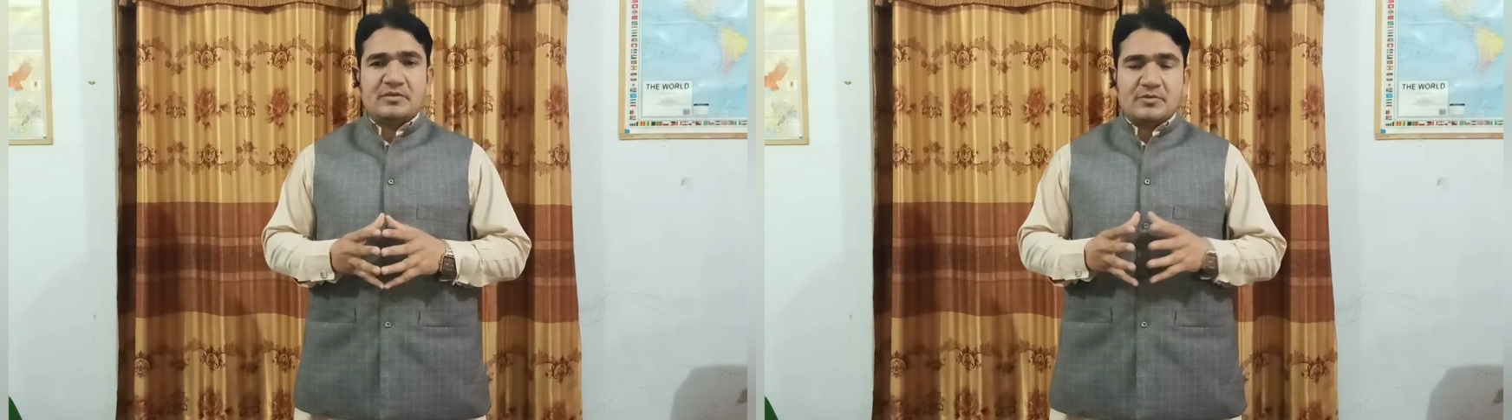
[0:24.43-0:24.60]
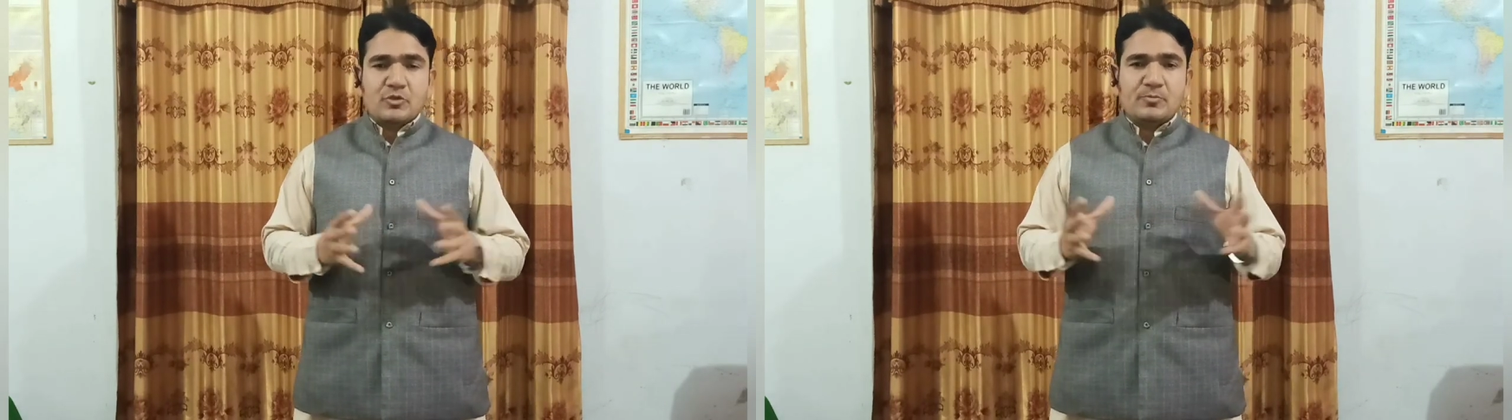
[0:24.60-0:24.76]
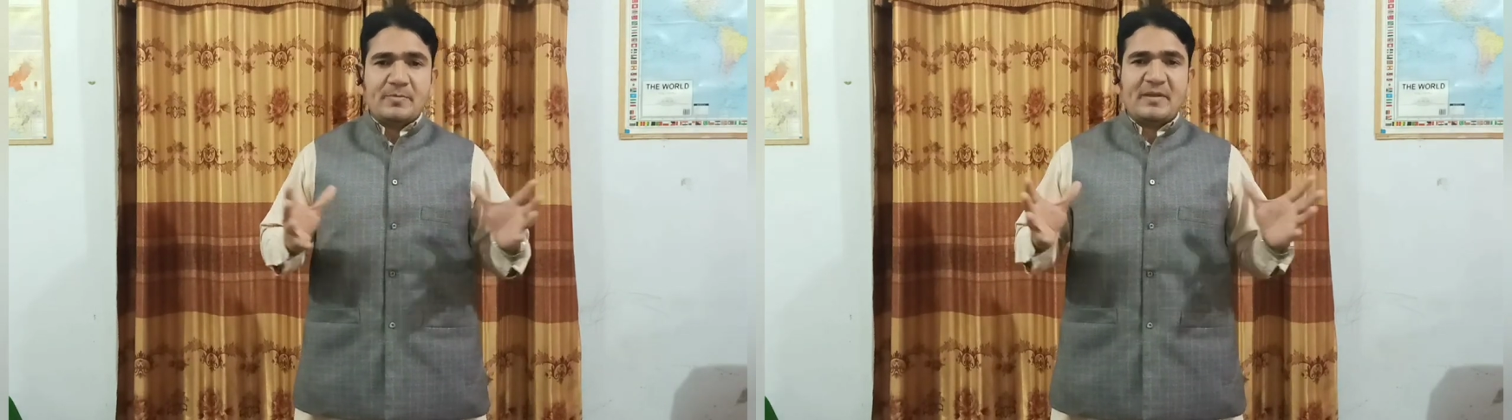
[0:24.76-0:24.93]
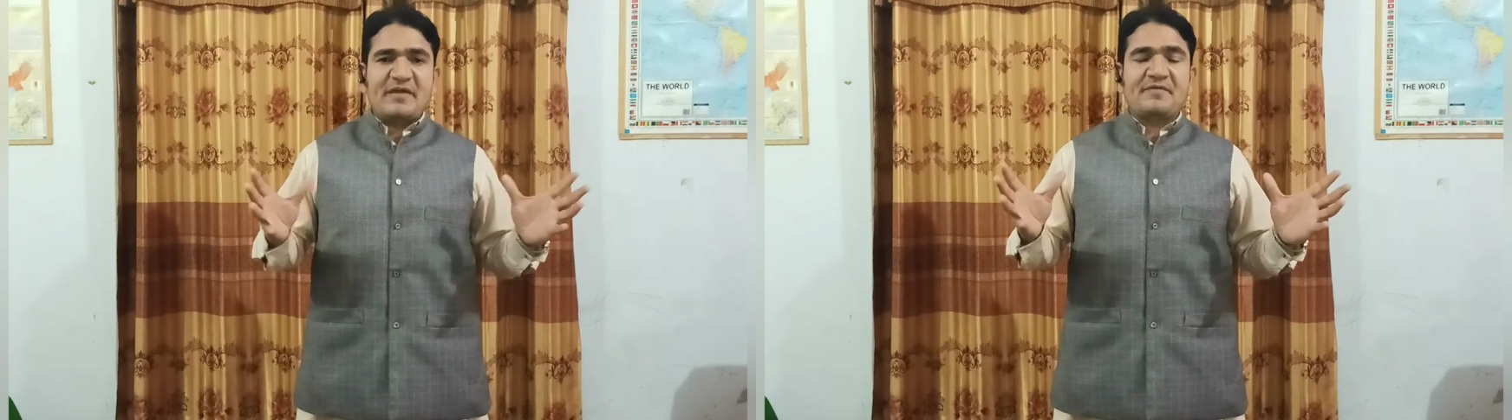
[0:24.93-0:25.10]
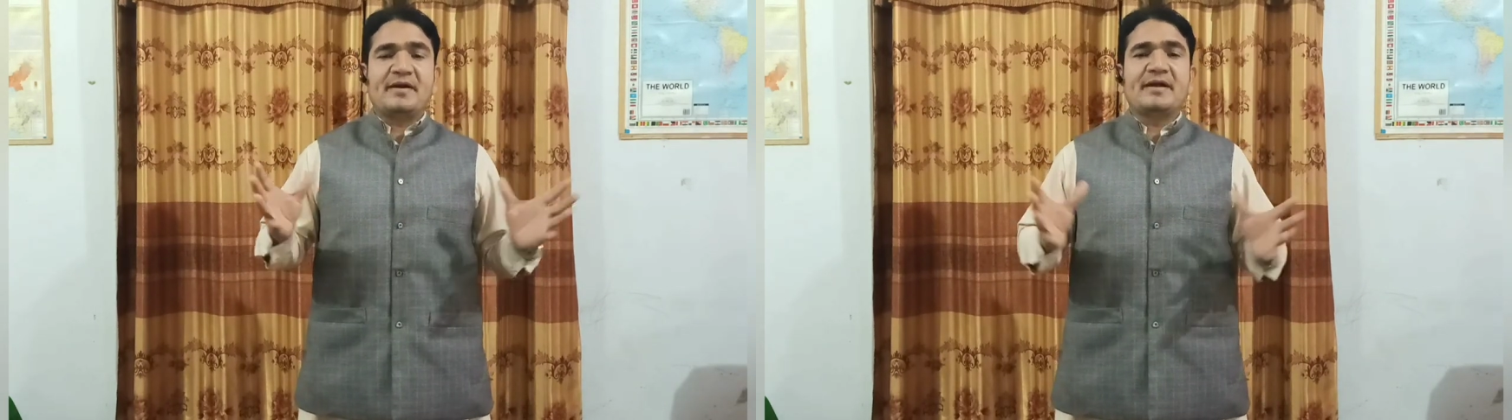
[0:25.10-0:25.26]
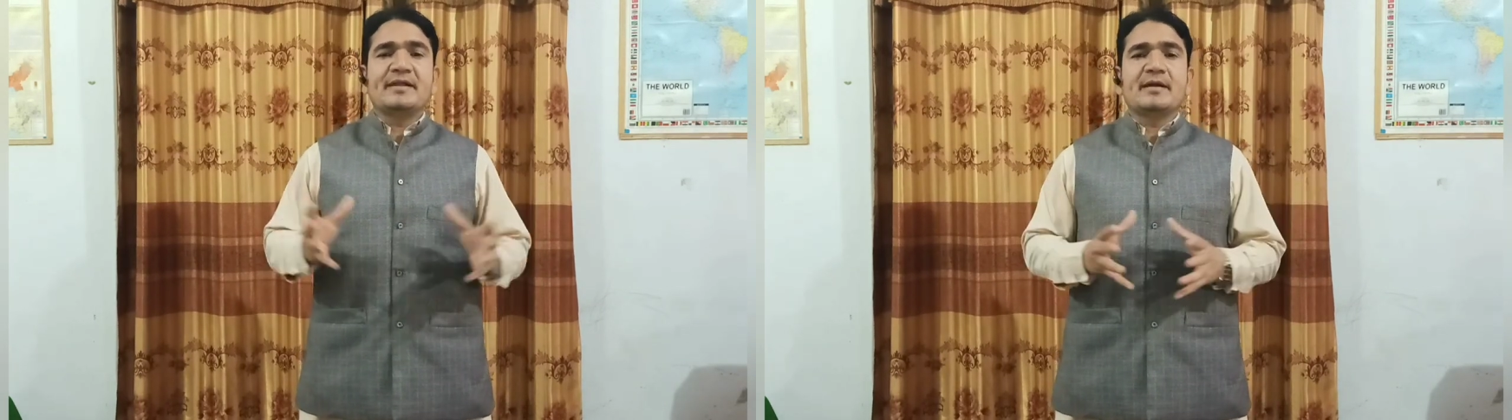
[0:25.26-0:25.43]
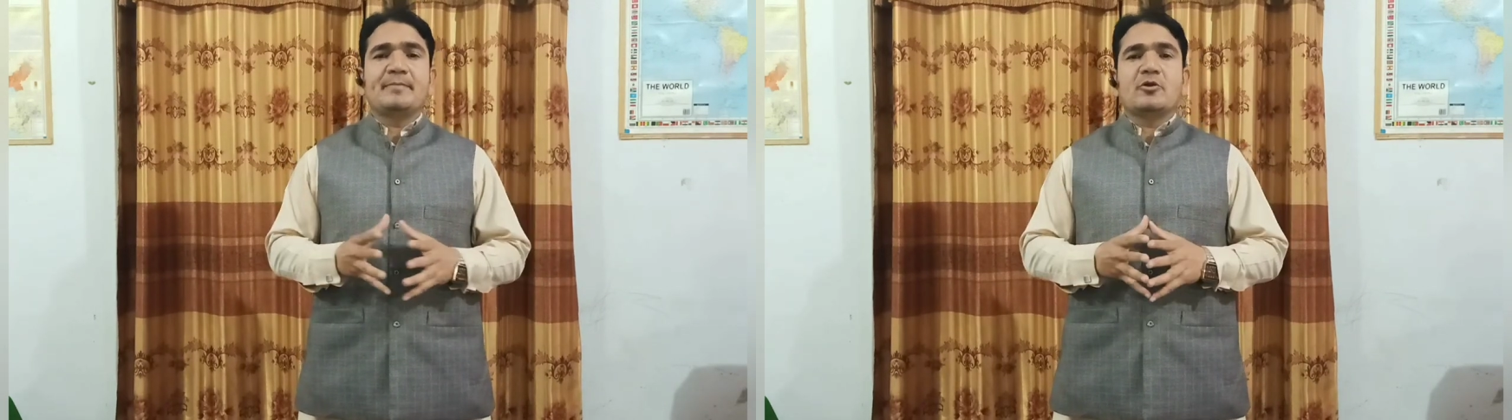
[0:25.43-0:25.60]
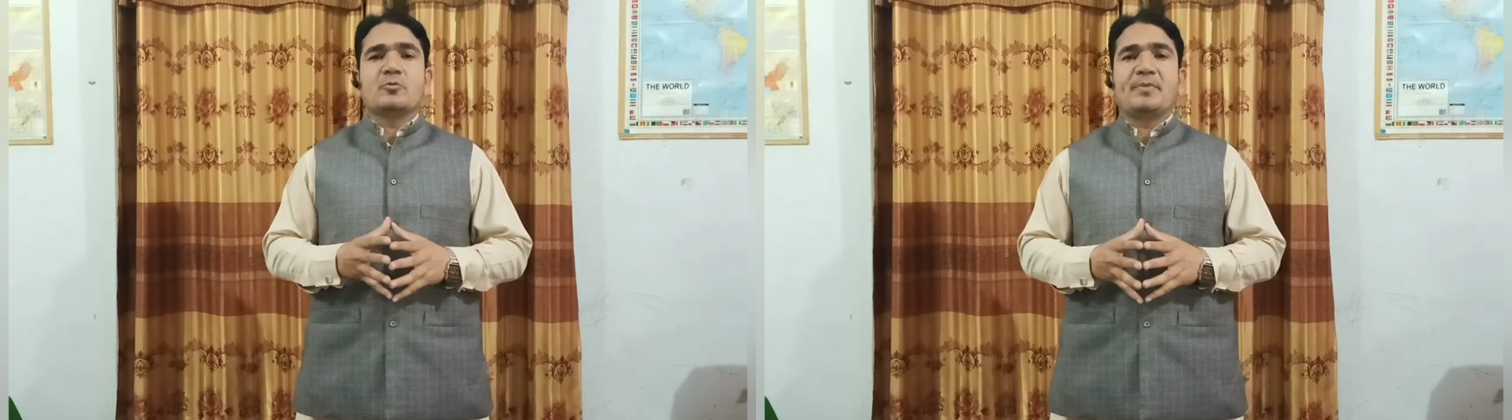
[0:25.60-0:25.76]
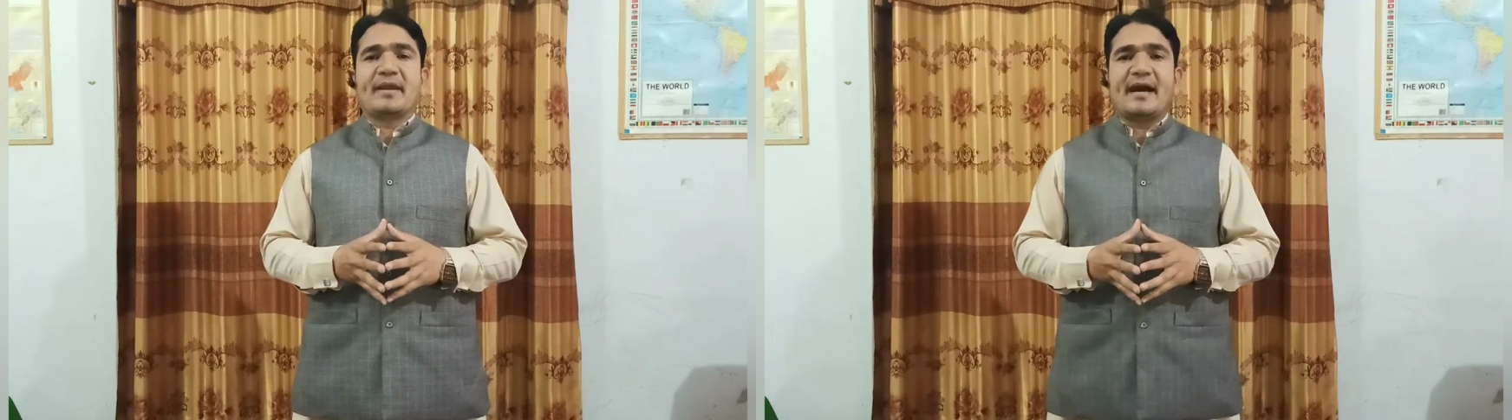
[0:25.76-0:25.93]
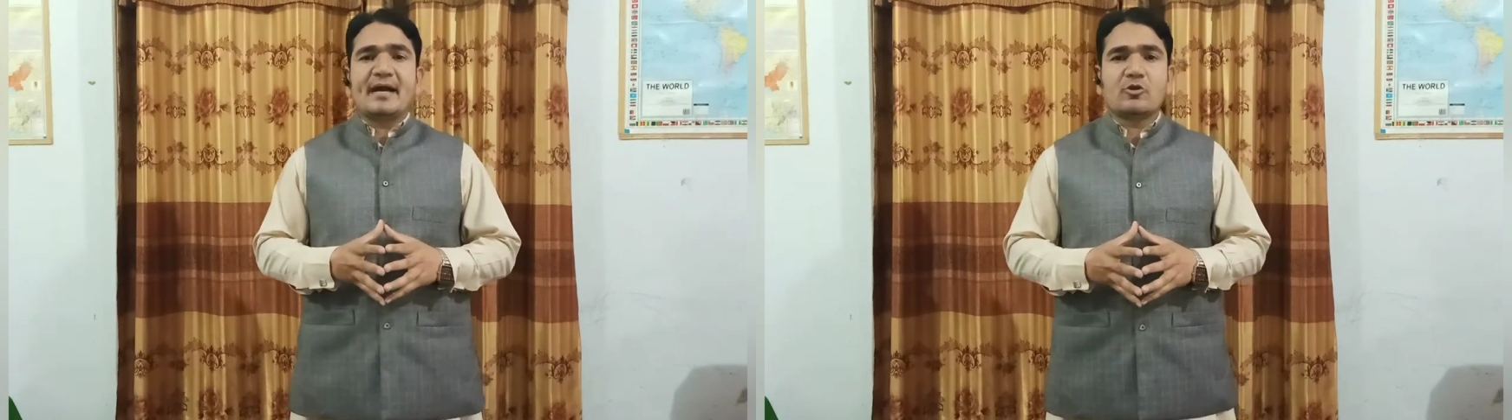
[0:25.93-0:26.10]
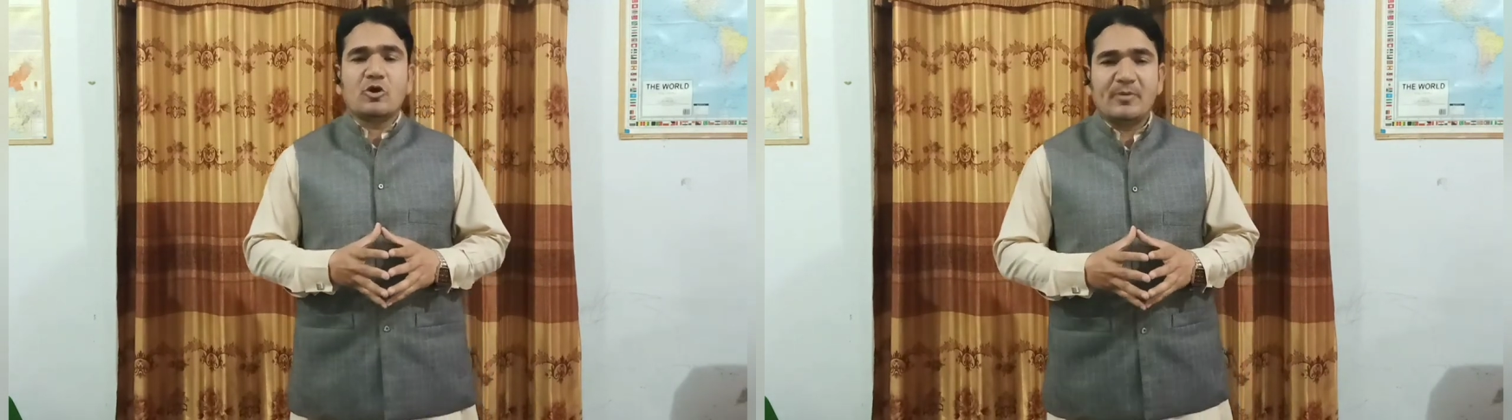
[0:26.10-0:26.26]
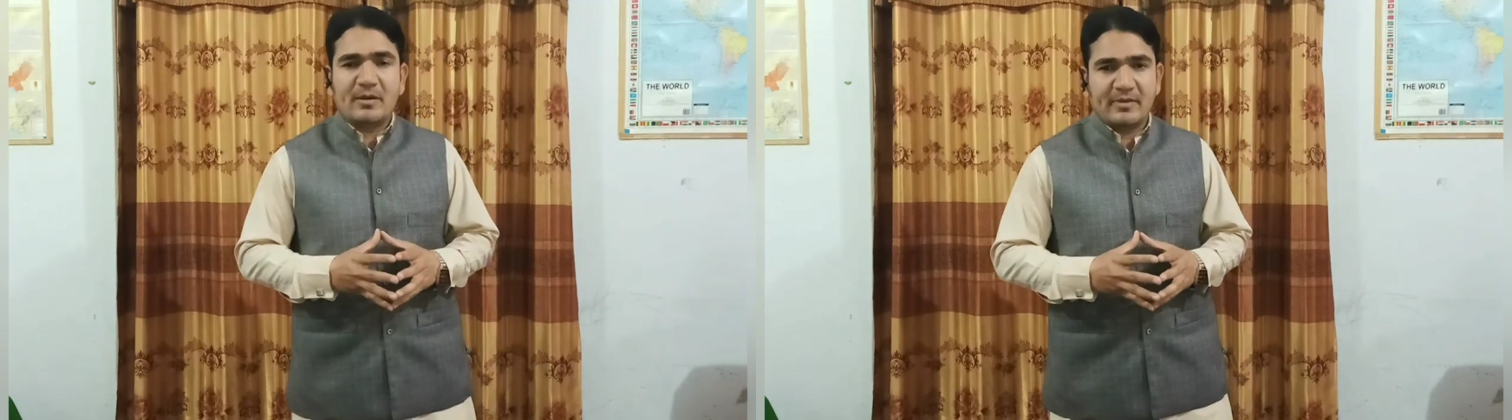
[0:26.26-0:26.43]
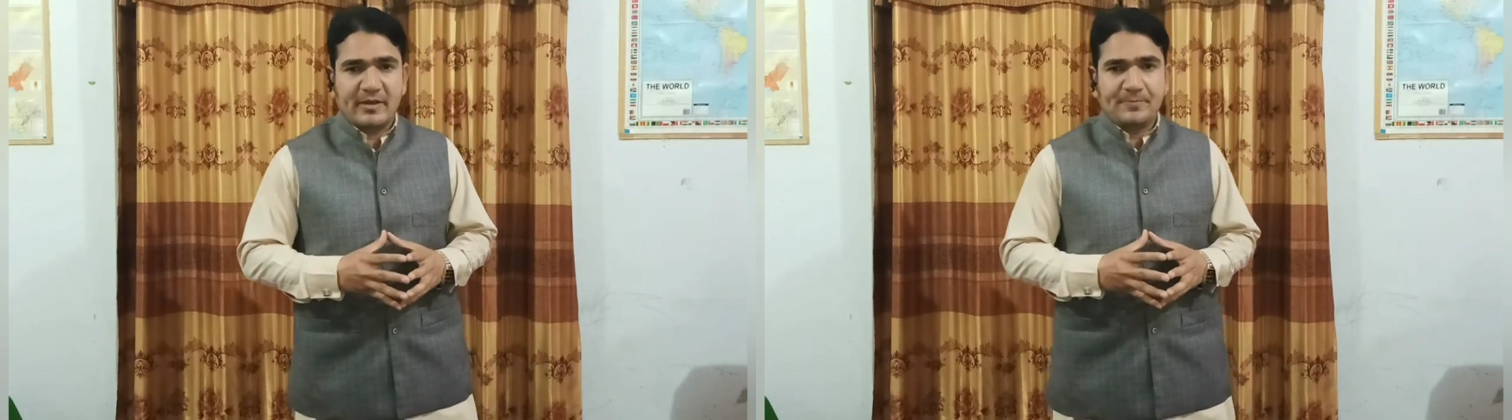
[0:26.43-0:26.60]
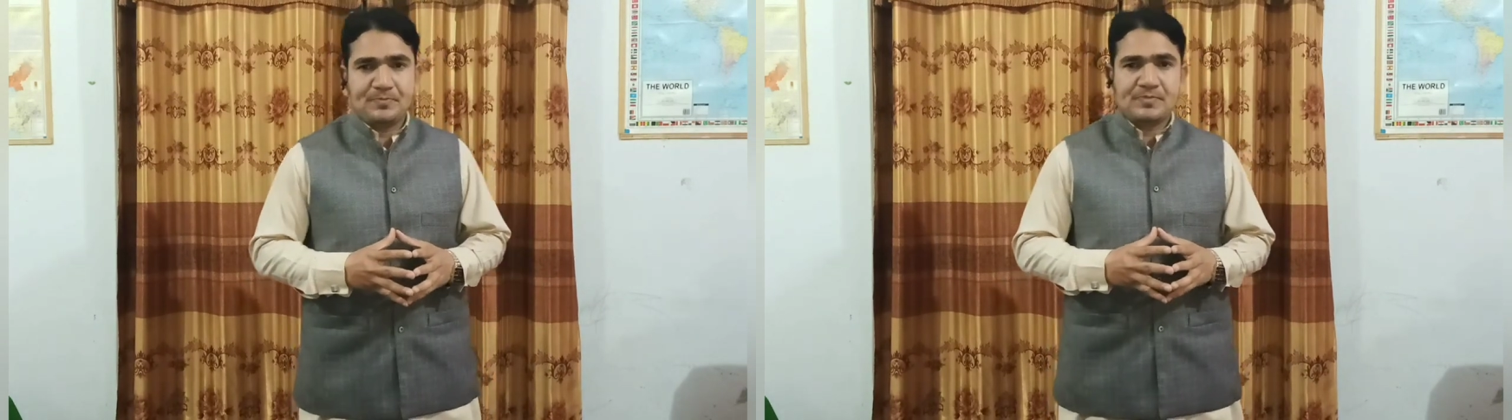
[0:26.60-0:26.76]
You people have heard about Barack Obama.